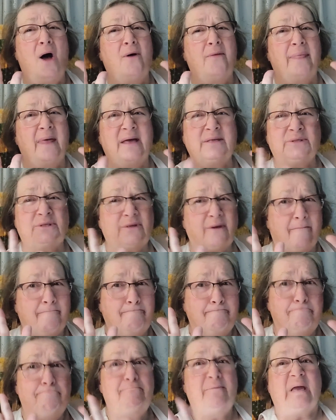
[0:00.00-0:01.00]
that's a
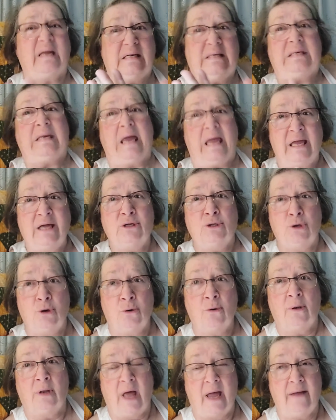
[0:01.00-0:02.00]
big day in
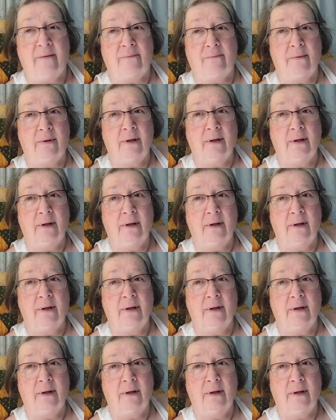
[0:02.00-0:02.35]
your life.